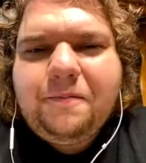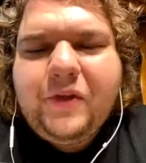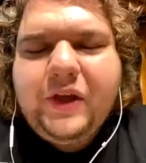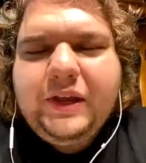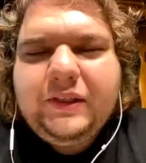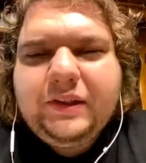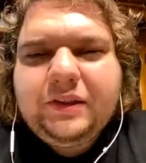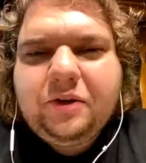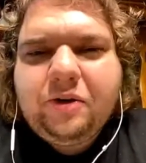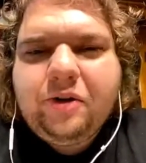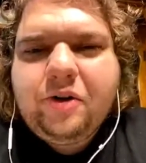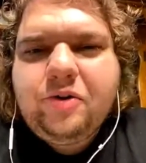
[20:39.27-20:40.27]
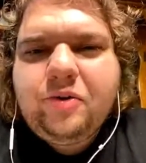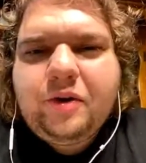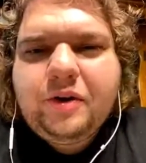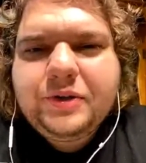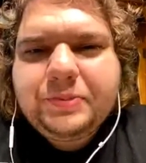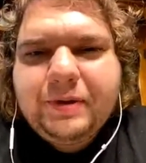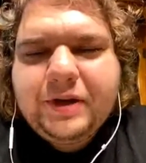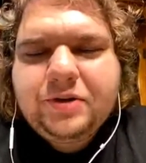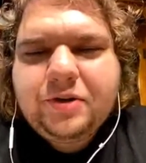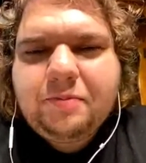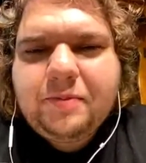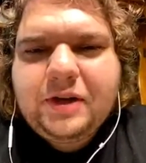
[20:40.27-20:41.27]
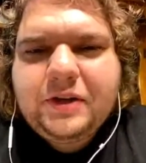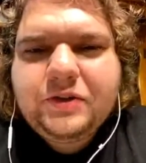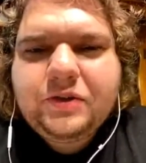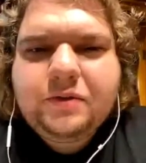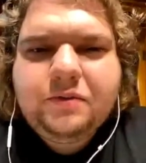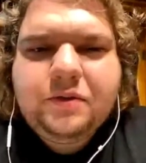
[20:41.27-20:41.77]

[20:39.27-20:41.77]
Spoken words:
thing that they're doing, especially because